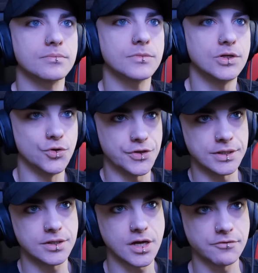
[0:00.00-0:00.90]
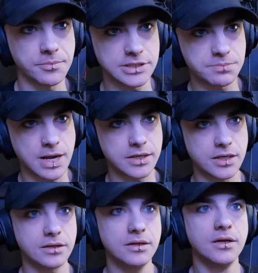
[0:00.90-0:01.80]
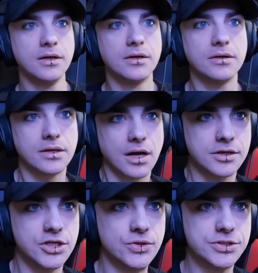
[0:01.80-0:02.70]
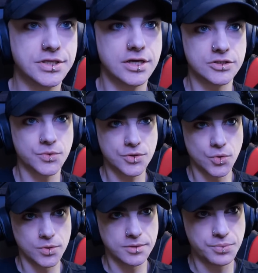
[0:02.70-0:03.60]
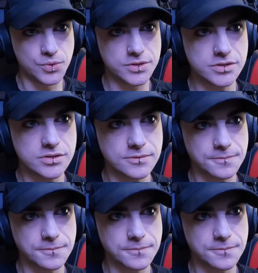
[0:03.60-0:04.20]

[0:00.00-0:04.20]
You think the government's mining on huge scales with cooling pools?